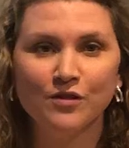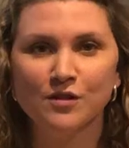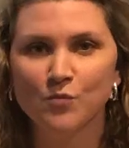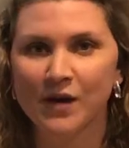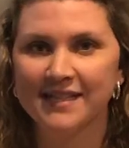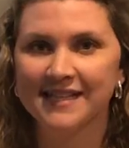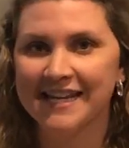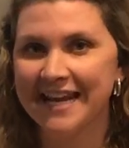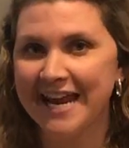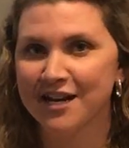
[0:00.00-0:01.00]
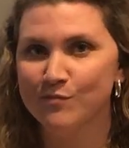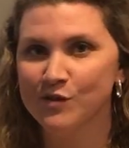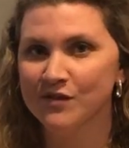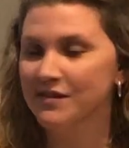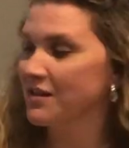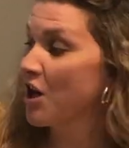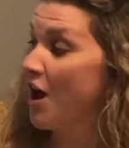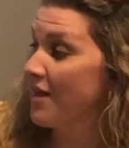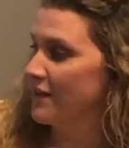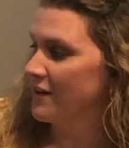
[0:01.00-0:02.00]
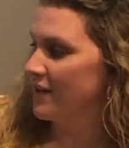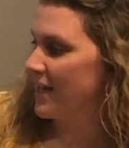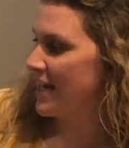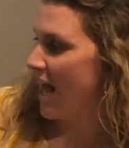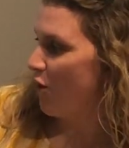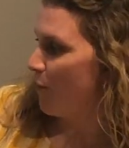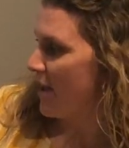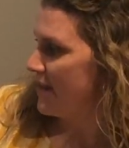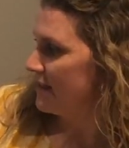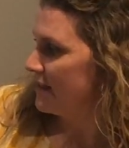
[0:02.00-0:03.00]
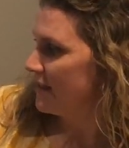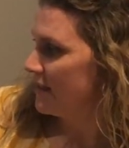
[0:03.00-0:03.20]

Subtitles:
are some ways that an animal's color can help it?